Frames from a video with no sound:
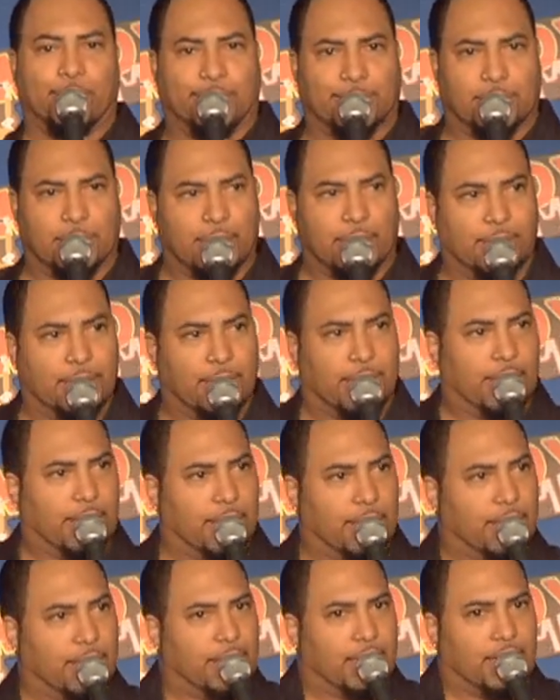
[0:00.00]

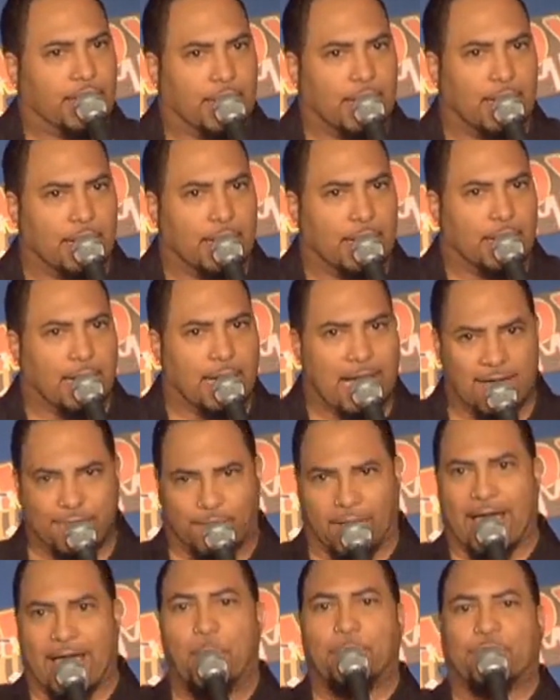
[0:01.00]

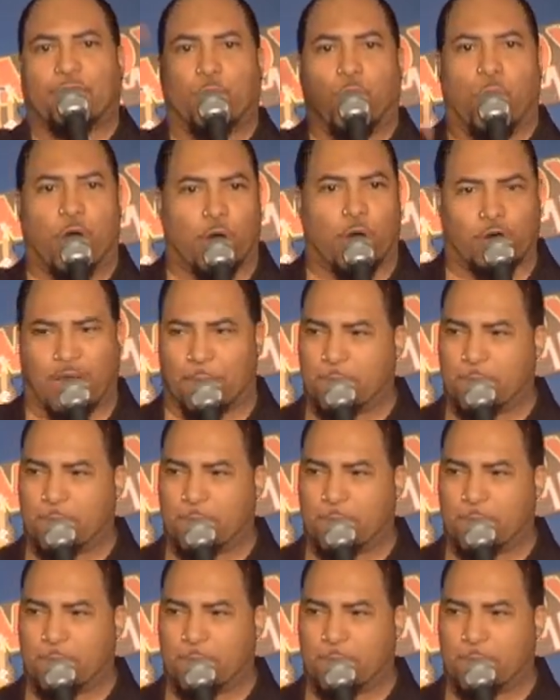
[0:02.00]
I've helped the world.